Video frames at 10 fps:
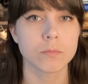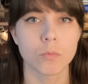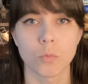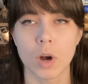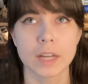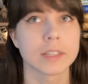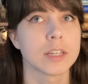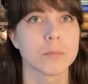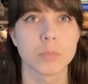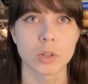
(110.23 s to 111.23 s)

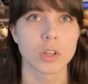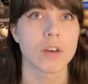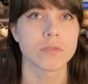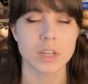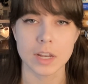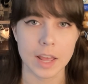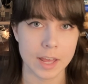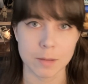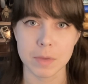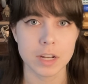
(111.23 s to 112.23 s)
widely beloved
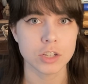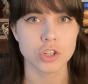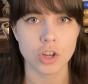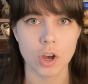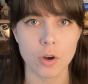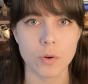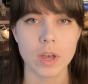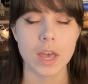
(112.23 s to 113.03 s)
animated show.